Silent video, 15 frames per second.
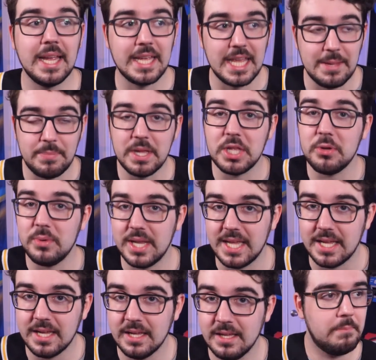Keep it
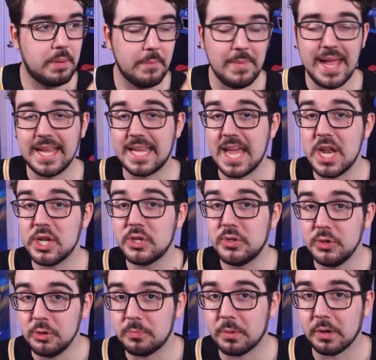unique, but make it
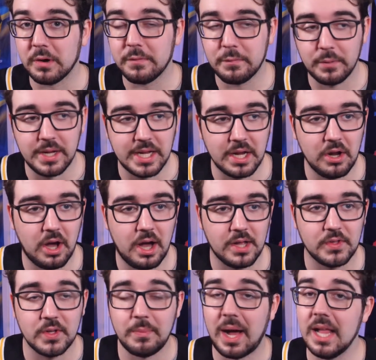super freaking awesome.